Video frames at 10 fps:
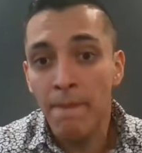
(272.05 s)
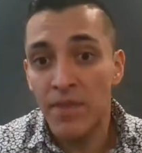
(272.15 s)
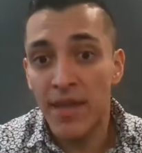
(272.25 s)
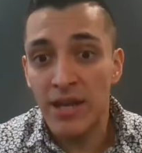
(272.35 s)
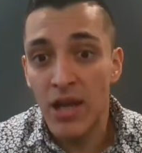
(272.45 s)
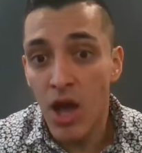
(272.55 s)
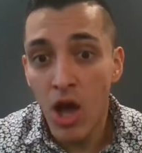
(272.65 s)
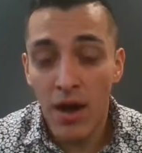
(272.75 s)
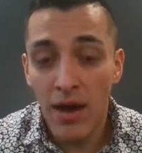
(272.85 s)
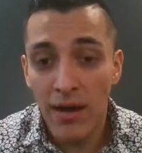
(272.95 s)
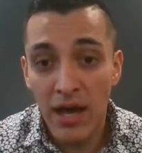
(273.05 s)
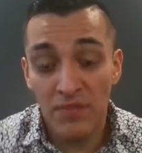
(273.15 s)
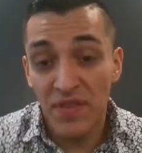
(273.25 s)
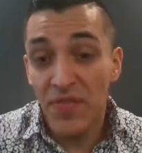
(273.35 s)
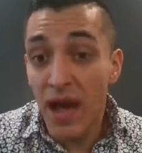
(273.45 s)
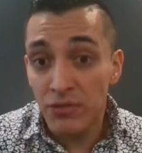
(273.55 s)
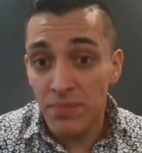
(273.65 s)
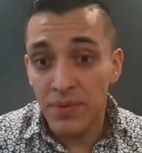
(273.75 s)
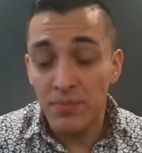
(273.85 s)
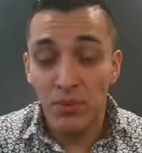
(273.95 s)
Then out of
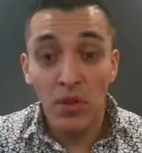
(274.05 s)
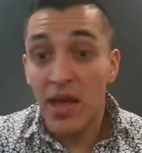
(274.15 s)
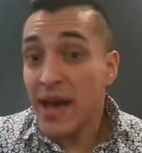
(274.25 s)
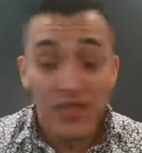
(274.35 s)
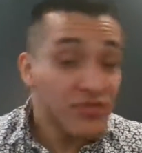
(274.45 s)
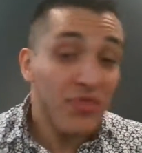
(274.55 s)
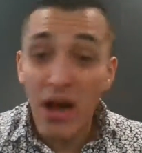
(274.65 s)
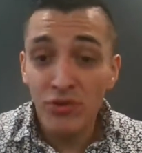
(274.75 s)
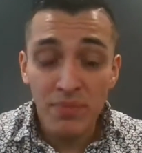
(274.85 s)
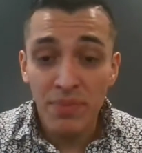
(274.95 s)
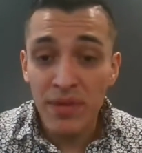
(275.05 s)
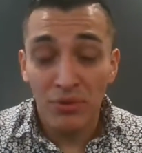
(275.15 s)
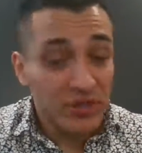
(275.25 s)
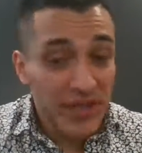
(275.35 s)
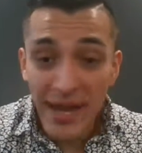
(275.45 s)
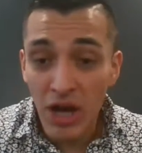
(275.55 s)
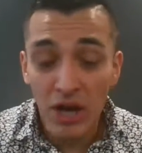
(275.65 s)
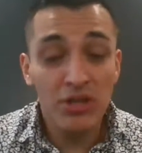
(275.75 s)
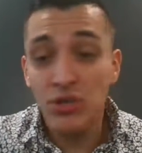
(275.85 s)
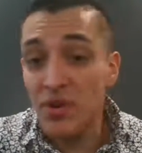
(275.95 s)
1,000 people,
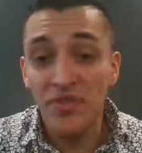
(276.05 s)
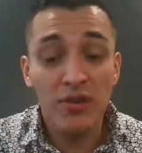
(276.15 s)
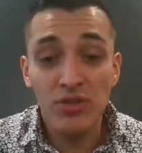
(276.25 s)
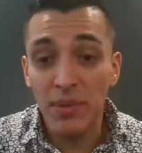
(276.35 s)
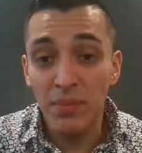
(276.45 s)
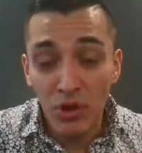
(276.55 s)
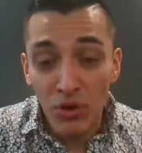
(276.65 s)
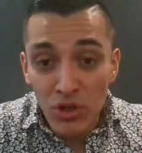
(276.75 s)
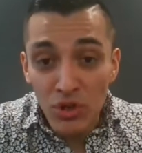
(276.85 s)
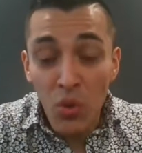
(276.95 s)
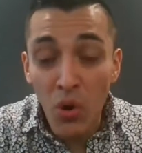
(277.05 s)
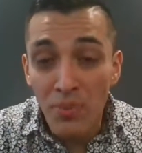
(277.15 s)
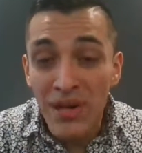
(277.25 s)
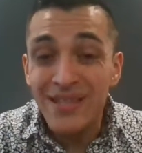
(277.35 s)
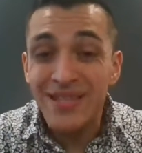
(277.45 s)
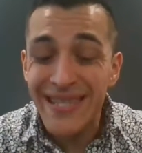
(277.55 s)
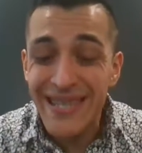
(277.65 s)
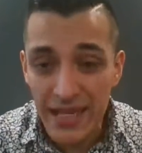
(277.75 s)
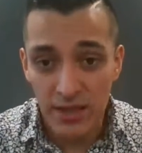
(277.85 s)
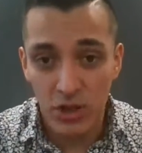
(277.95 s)
900 to 1,000 people are going to open and
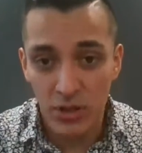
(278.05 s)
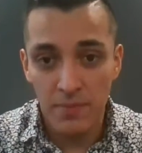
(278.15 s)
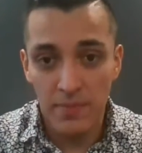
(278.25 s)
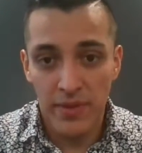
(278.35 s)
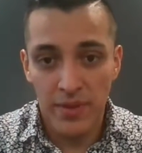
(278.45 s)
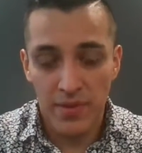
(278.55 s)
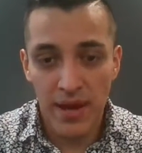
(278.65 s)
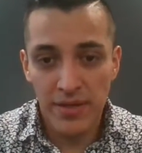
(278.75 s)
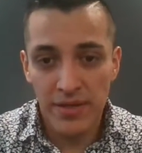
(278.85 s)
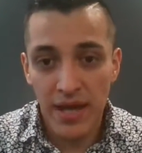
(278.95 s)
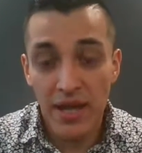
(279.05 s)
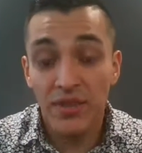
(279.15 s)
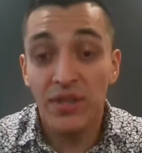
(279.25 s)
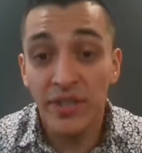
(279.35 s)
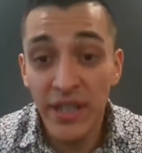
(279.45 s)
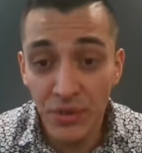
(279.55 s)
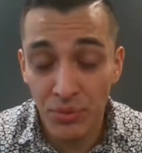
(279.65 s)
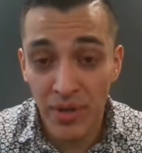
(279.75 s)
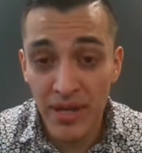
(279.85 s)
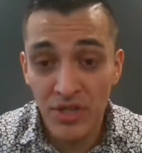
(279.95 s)
see it, right? And the
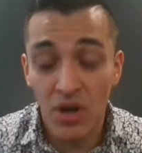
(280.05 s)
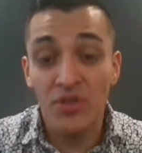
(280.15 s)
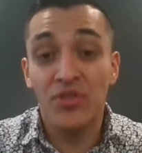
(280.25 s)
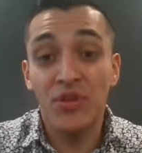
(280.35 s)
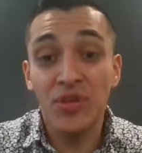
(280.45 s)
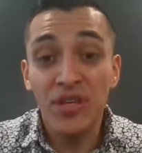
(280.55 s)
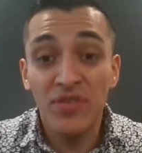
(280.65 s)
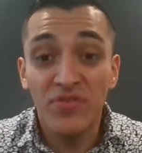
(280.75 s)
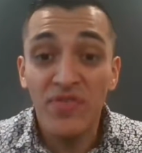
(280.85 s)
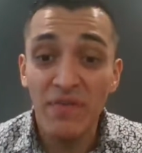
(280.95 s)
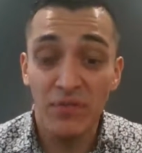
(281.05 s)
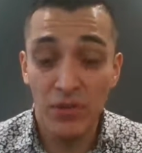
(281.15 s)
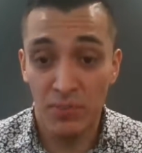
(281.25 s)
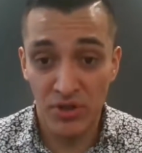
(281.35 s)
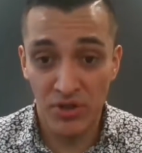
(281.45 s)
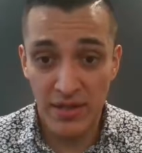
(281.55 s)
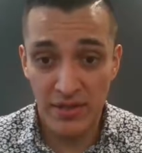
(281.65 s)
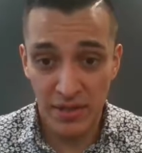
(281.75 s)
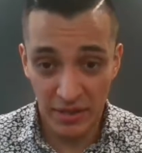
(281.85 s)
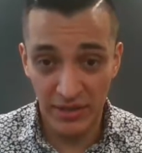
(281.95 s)
click-through rates are 30 to
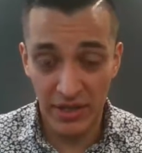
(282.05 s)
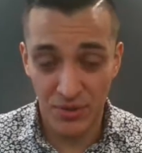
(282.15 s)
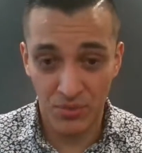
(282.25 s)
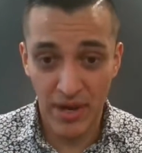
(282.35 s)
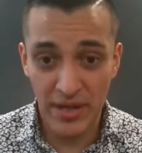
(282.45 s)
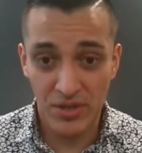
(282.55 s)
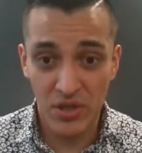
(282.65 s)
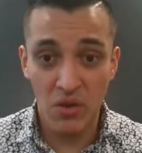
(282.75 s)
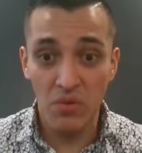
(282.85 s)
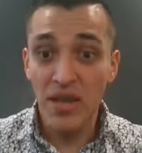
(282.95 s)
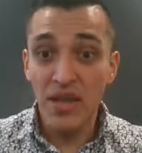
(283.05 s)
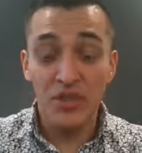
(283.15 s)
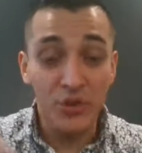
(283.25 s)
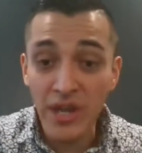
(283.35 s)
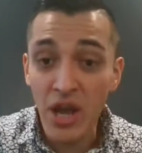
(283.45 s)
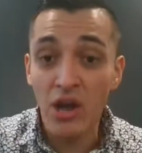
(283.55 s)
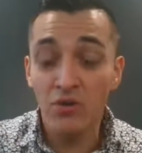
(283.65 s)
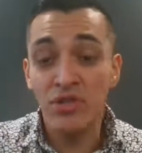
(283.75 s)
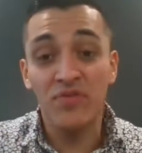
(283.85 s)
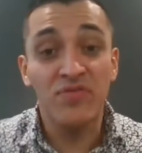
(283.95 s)
50% click-through rates. So
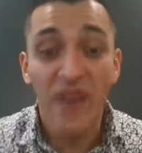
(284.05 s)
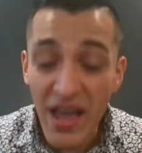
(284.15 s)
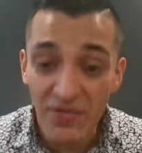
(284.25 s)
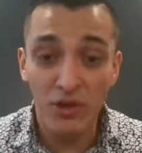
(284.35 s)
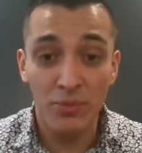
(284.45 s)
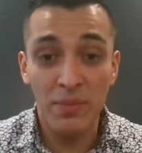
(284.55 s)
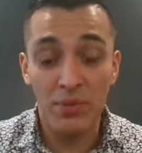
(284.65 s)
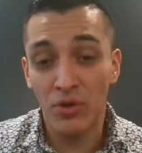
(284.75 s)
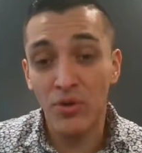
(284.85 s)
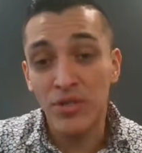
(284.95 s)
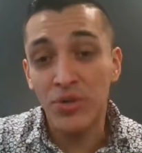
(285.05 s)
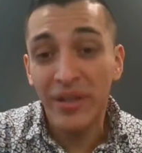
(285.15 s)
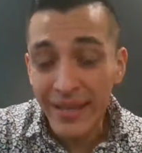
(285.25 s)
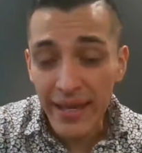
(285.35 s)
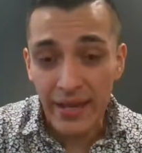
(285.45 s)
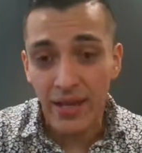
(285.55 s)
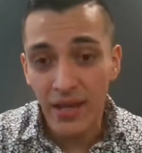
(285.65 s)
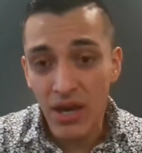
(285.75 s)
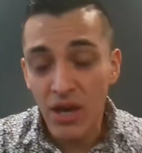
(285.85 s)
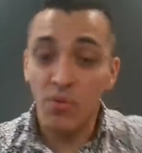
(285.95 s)
300 to 500 people are going to click,
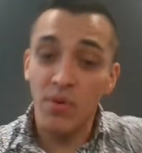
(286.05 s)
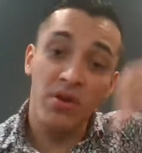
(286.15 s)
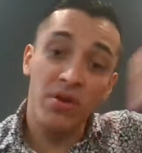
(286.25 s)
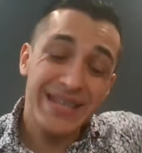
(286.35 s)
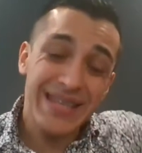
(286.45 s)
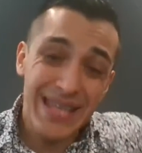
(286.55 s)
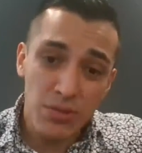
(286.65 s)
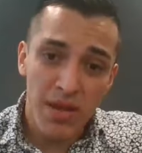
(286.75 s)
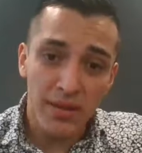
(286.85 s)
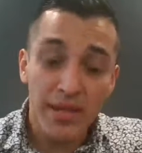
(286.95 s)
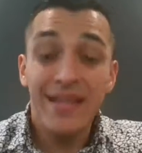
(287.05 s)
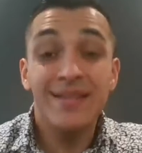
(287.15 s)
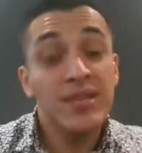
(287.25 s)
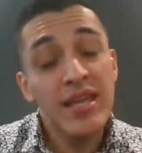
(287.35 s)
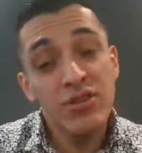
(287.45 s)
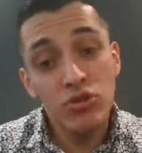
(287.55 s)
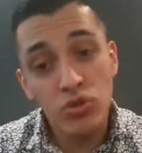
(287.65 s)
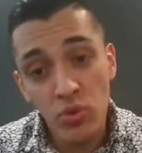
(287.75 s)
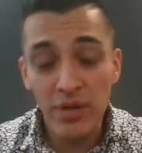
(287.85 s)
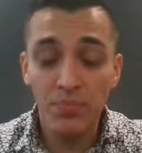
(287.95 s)
where on email, 10 to
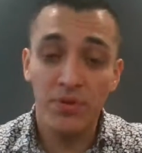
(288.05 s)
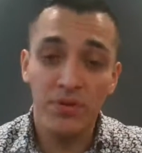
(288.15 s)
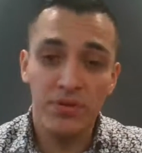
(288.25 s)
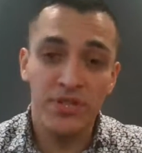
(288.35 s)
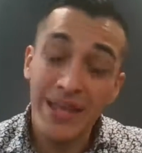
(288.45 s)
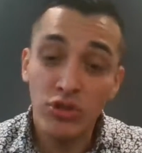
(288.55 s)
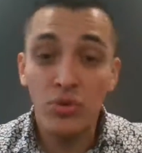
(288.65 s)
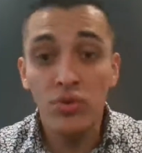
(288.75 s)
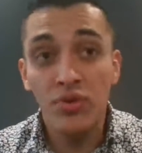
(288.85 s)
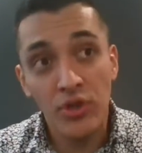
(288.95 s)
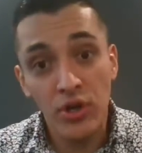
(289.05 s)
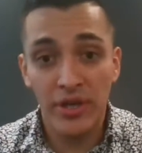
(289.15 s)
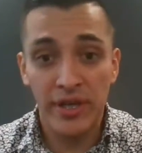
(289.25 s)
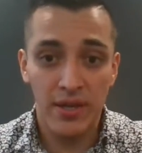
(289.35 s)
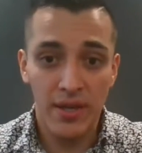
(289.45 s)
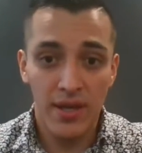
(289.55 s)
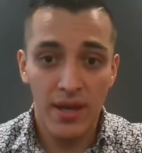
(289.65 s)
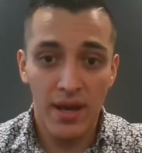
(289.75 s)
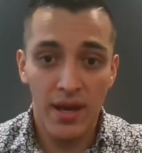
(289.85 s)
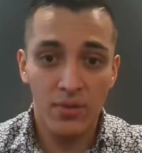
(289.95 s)
30
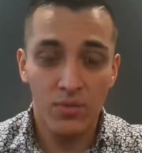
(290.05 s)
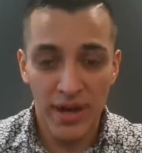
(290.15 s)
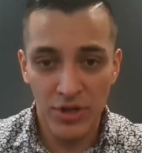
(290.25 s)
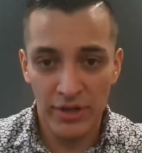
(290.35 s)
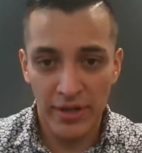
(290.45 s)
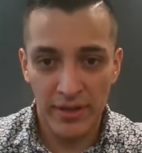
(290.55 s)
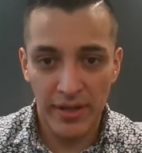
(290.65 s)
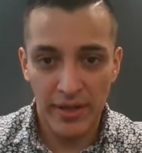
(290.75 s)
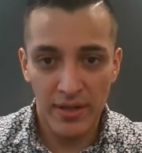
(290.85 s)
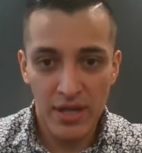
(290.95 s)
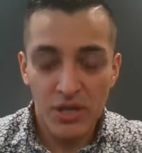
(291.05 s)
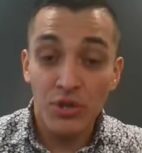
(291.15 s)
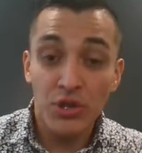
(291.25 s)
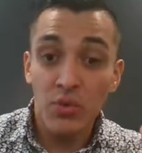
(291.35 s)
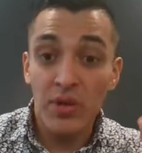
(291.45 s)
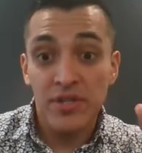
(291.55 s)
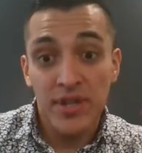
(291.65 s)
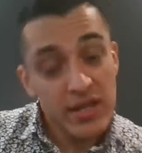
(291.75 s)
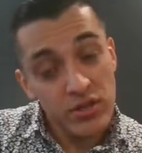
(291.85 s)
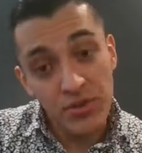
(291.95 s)
would actually click. So do you want
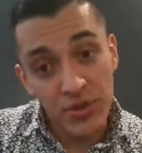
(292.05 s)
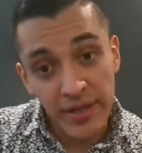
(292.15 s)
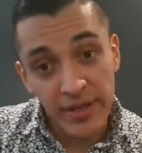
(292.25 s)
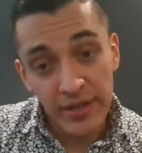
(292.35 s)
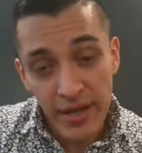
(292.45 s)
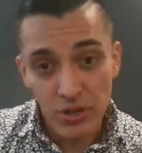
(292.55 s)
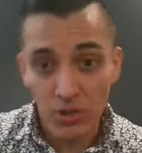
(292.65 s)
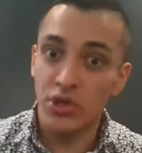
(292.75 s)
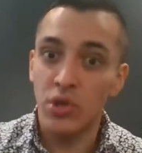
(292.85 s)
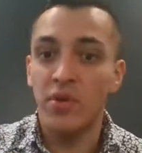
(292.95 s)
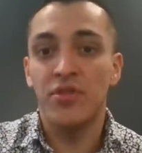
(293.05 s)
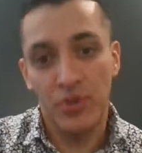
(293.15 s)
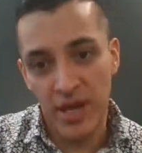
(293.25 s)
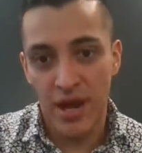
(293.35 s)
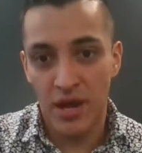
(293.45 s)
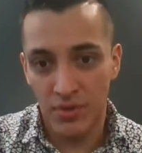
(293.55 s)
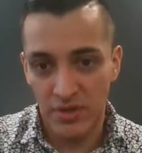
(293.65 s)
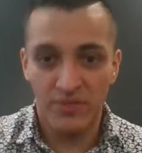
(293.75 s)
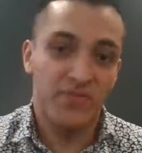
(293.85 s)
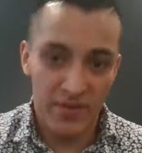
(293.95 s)
10 to 30 clicks, or do you want
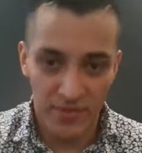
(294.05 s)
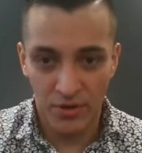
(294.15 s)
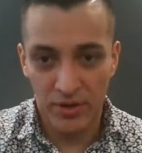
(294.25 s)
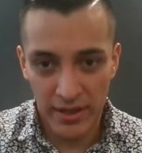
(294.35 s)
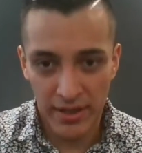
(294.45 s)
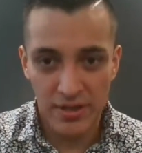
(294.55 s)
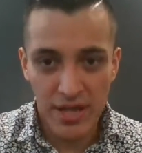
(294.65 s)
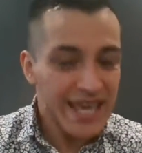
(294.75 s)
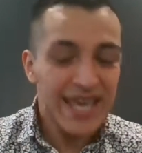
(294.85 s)
300 to 500 clicks?